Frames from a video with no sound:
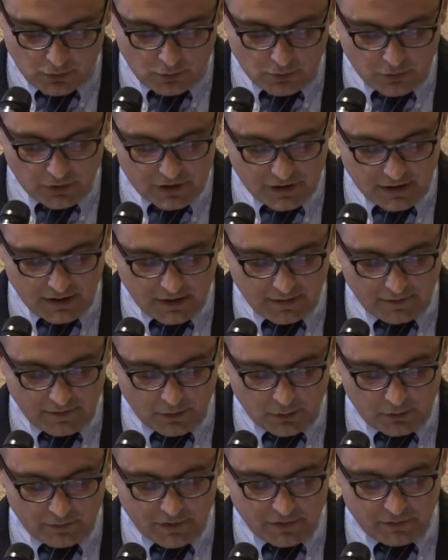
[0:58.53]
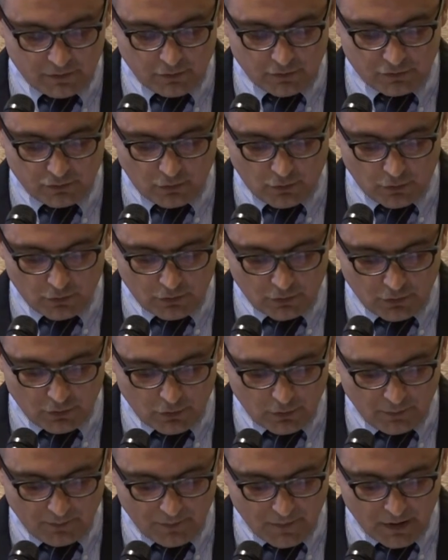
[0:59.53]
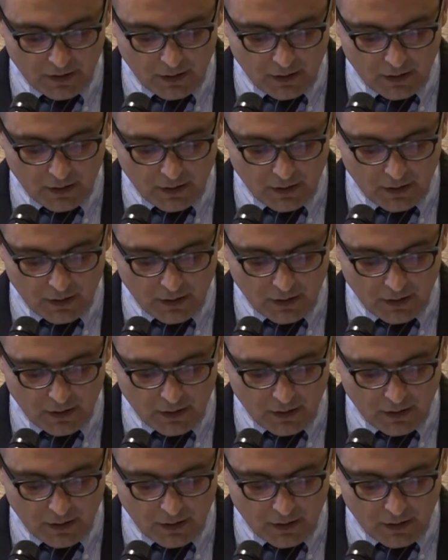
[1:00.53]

Oncology at the University of Toronto,